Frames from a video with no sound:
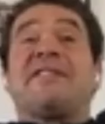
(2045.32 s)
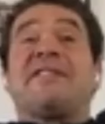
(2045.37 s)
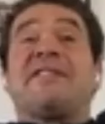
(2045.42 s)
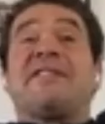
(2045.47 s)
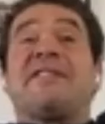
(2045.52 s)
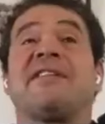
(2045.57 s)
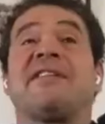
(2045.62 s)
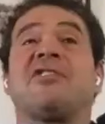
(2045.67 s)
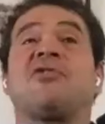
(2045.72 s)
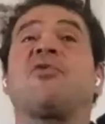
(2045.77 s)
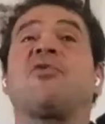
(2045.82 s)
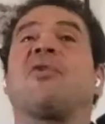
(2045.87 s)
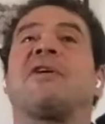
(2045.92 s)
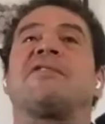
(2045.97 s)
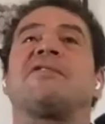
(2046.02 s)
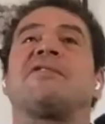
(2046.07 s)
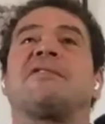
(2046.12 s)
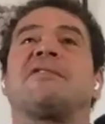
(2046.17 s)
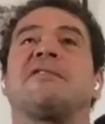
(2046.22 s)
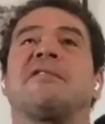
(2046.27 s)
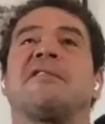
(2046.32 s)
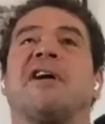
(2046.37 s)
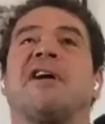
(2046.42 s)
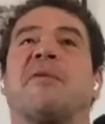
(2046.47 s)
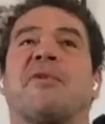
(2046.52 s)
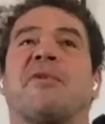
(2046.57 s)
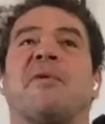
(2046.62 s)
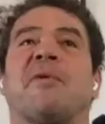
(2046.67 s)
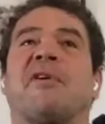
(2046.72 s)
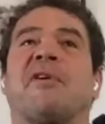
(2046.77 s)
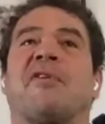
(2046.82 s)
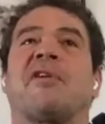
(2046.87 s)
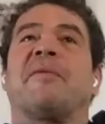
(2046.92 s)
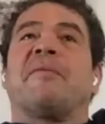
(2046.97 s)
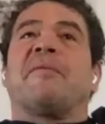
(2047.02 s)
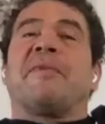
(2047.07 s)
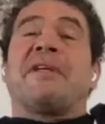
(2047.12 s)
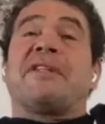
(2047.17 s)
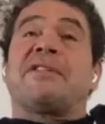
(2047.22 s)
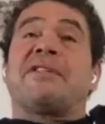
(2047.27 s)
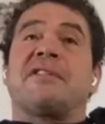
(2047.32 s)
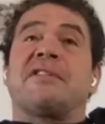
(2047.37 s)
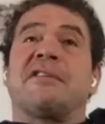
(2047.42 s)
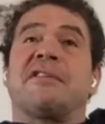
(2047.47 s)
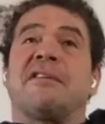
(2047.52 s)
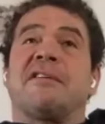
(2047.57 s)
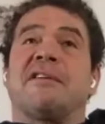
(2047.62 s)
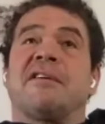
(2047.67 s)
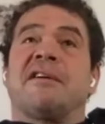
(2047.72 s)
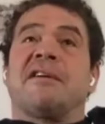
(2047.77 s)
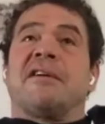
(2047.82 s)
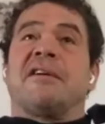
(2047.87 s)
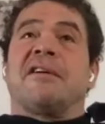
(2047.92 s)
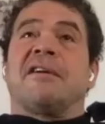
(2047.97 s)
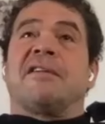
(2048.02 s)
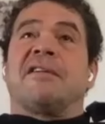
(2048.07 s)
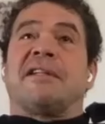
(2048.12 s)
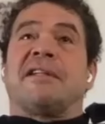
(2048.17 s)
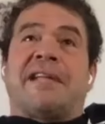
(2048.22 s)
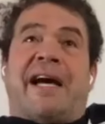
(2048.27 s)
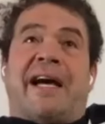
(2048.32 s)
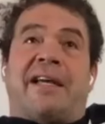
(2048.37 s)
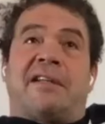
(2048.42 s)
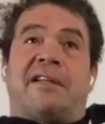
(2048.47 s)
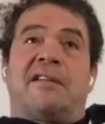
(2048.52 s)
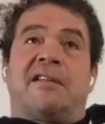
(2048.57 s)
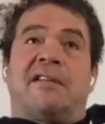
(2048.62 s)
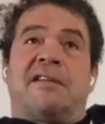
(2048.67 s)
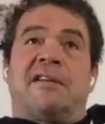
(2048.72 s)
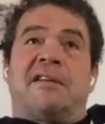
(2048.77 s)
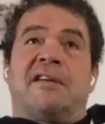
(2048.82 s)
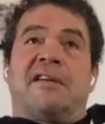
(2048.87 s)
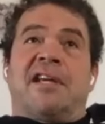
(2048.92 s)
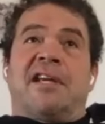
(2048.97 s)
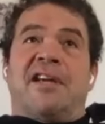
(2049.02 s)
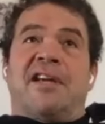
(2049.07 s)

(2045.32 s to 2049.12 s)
these ones, I'm probably gonna miss the tide. Uh,